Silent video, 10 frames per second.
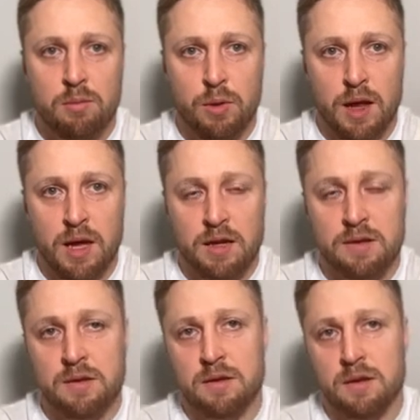
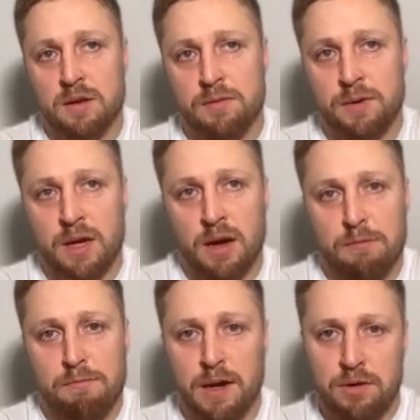Plus, if we
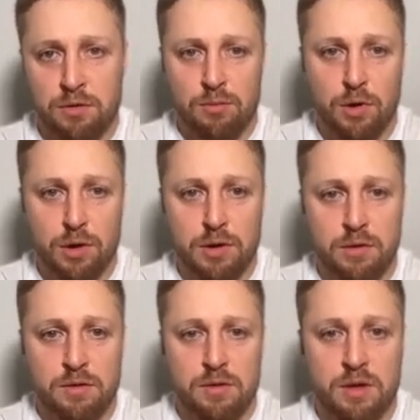have fine-tuned
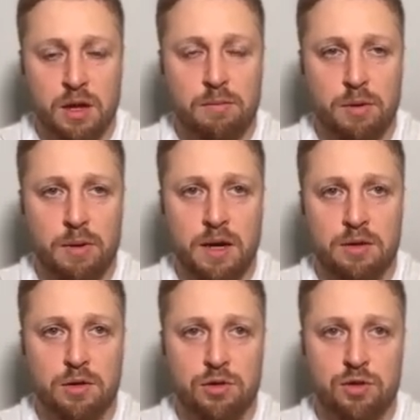model that
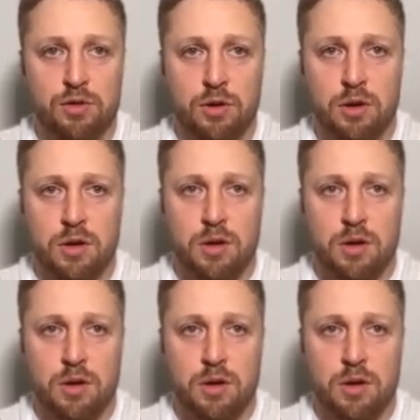provides also